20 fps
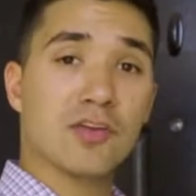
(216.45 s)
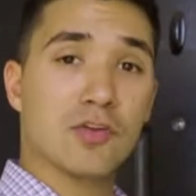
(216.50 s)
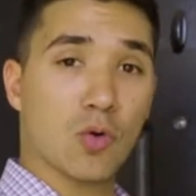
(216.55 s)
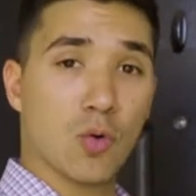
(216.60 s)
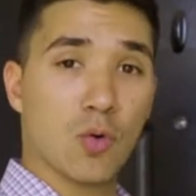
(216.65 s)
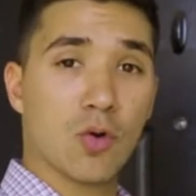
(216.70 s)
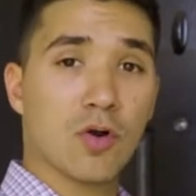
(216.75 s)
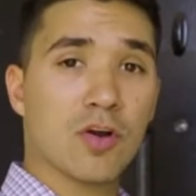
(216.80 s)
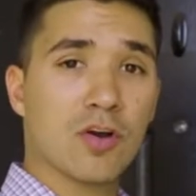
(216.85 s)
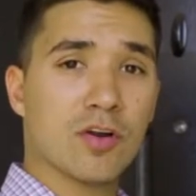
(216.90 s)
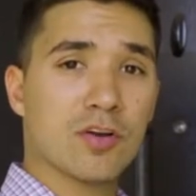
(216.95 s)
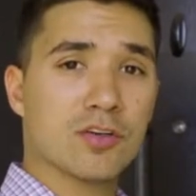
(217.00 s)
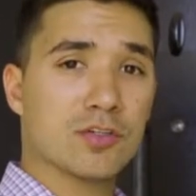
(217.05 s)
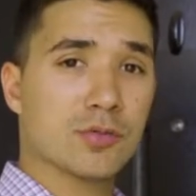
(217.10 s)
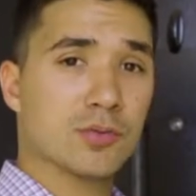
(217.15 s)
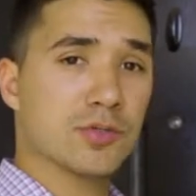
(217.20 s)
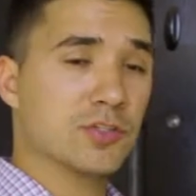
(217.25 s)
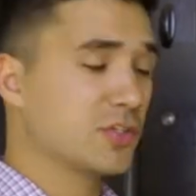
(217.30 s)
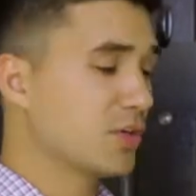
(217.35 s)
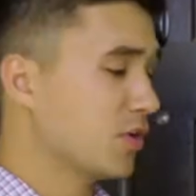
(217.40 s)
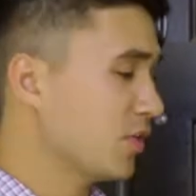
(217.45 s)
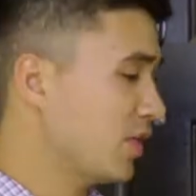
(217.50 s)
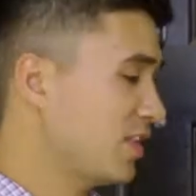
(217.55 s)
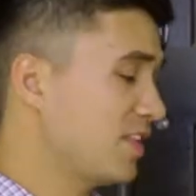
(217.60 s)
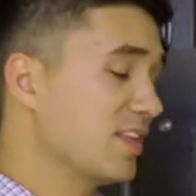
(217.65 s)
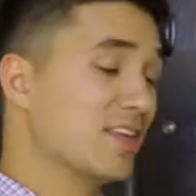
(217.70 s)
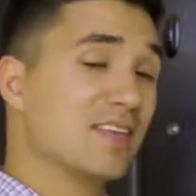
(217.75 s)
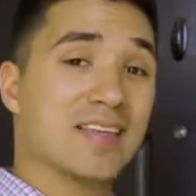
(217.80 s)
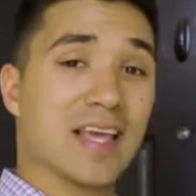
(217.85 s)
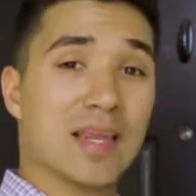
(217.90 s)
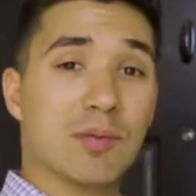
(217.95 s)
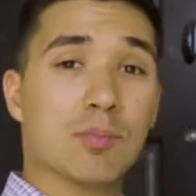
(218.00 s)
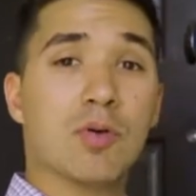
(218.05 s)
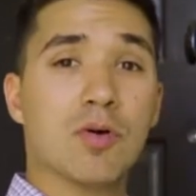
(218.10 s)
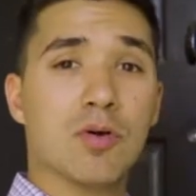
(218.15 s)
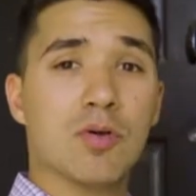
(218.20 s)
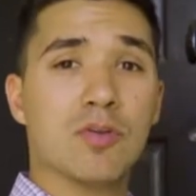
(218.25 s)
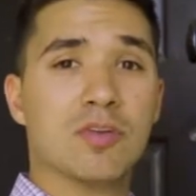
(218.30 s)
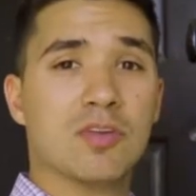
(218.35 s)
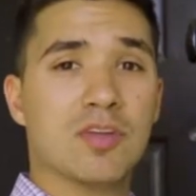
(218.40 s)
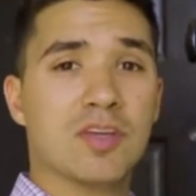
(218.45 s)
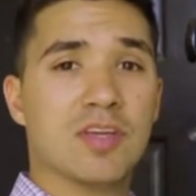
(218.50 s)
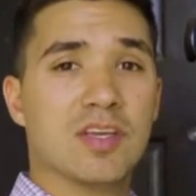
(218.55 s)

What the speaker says: door to ensure that the deadbolt